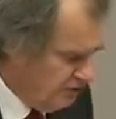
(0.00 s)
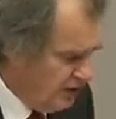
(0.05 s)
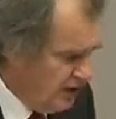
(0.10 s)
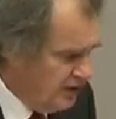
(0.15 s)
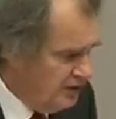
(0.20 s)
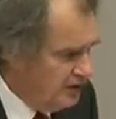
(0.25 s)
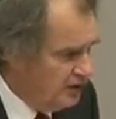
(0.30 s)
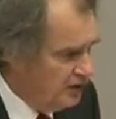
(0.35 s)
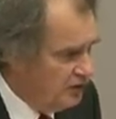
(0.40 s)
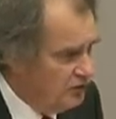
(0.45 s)

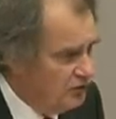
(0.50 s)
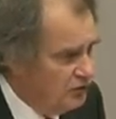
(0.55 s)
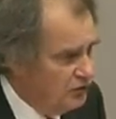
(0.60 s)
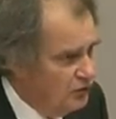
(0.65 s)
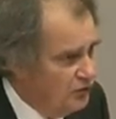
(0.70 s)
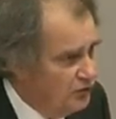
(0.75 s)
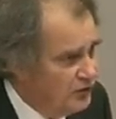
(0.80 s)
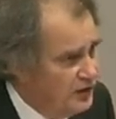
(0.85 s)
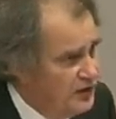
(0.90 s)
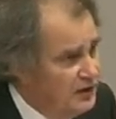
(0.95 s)
finding
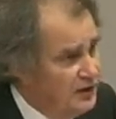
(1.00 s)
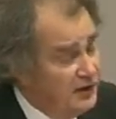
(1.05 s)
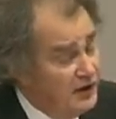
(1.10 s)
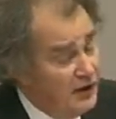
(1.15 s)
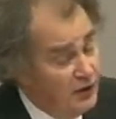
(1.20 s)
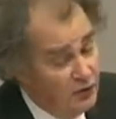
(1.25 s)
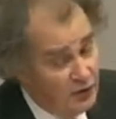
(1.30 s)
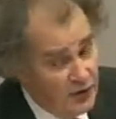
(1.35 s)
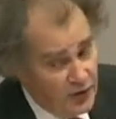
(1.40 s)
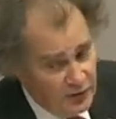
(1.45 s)
tools.
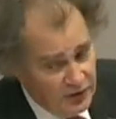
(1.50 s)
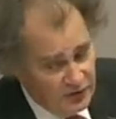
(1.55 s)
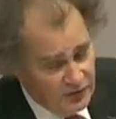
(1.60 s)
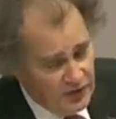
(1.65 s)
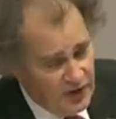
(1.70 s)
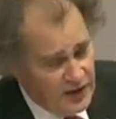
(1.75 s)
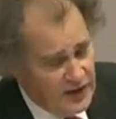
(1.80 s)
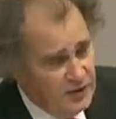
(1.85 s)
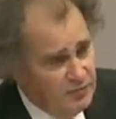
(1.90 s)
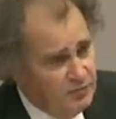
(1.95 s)
Now, although
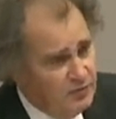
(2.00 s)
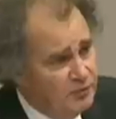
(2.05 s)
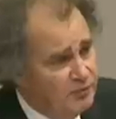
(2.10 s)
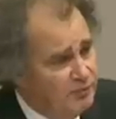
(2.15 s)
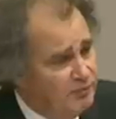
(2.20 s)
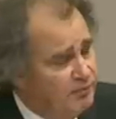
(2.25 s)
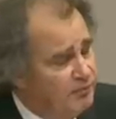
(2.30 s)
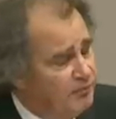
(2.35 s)
it's aimed